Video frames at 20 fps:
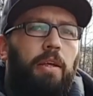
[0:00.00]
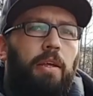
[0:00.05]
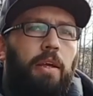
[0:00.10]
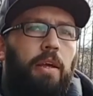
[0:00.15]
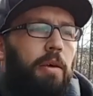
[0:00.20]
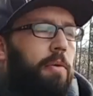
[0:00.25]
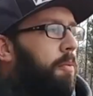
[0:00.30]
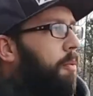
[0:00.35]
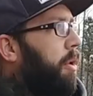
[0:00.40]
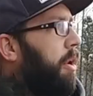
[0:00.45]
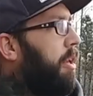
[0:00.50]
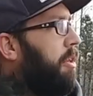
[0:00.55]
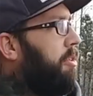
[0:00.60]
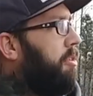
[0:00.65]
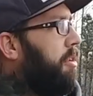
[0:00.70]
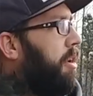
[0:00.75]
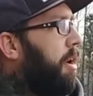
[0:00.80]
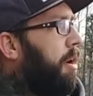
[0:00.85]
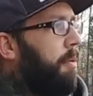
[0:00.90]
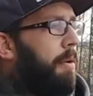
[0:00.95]
Yeah, when
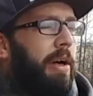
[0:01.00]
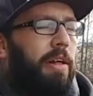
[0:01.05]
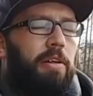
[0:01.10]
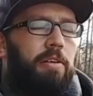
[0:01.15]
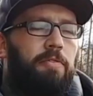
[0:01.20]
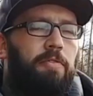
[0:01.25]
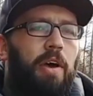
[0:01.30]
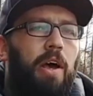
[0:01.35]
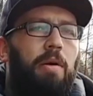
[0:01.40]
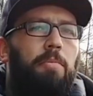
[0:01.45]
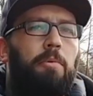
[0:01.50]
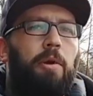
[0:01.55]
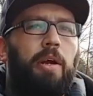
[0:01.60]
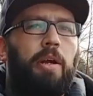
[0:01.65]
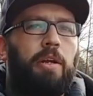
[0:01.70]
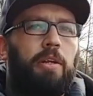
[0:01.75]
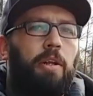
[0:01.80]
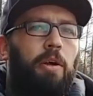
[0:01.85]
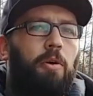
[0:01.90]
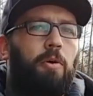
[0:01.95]
it's while it's
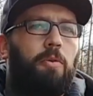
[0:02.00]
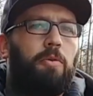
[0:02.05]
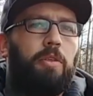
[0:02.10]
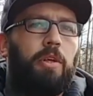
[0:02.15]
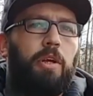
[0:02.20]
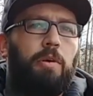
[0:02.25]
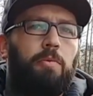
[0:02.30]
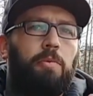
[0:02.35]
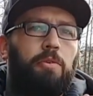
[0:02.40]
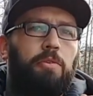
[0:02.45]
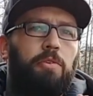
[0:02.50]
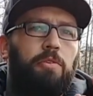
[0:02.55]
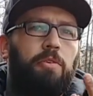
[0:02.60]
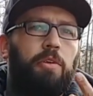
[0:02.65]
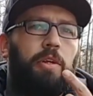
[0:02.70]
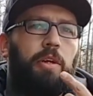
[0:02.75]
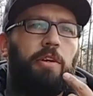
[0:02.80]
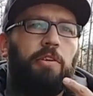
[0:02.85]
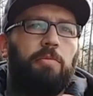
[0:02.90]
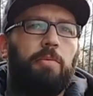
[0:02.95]
vibrating, the whole thing wants to
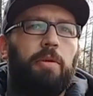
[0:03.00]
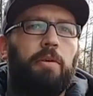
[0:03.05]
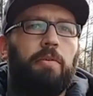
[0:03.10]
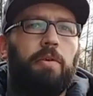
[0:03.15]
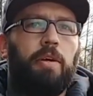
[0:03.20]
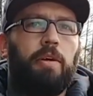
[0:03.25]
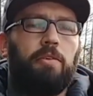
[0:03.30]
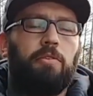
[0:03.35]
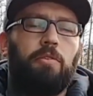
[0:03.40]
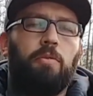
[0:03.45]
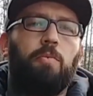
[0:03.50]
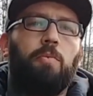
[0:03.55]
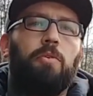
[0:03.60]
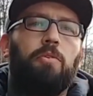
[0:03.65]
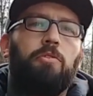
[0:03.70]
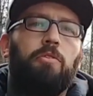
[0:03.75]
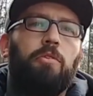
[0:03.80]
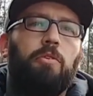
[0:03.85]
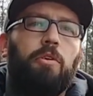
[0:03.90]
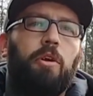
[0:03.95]
sit there spin around. So
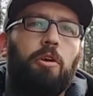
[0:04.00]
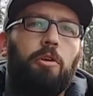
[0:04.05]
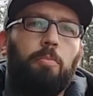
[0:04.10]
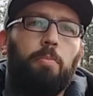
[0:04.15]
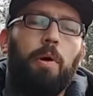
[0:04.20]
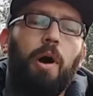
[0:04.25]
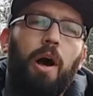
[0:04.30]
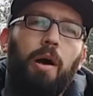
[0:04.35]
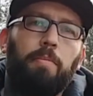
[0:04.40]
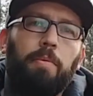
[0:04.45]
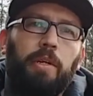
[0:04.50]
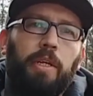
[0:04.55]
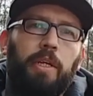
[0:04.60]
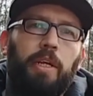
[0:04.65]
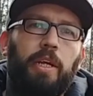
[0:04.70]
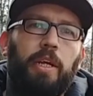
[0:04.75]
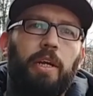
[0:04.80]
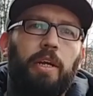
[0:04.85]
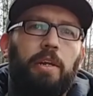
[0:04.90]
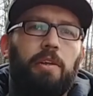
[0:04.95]
once you go to pop it
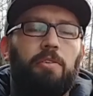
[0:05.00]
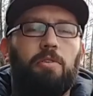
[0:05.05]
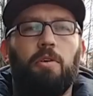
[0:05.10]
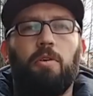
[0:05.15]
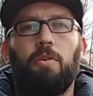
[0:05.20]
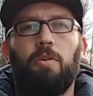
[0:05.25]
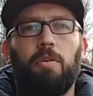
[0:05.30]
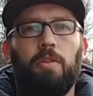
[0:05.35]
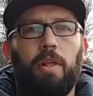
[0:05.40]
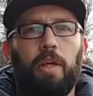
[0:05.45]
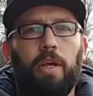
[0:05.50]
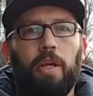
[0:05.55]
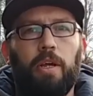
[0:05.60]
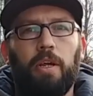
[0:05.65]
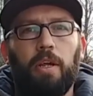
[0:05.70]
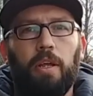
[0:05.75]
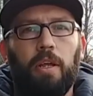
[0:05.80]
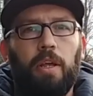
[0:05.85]
again, it's all like